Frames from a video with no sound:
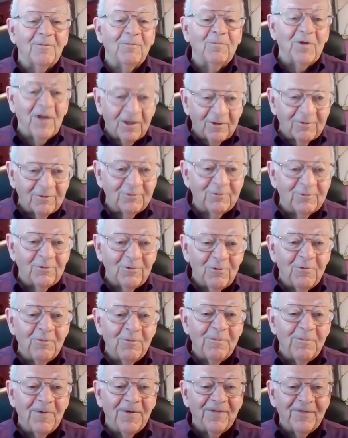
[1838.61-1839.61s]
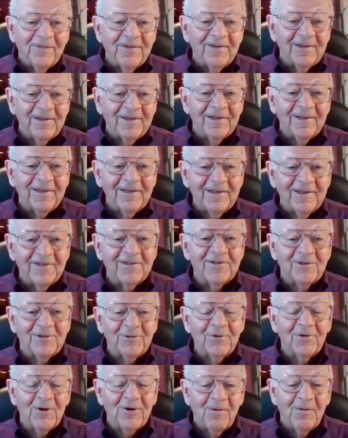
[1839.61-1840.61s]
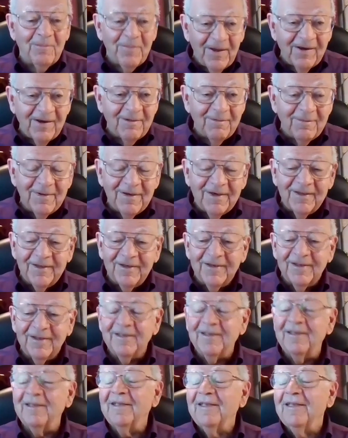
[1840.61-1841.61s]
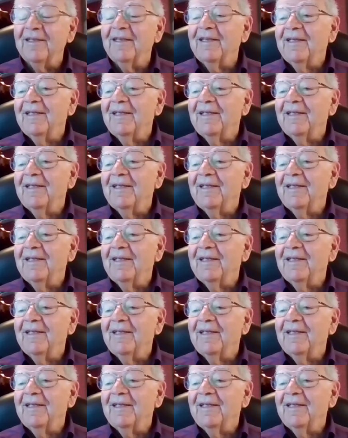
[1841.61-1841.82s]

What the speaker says: the blood group and the histocompatibility,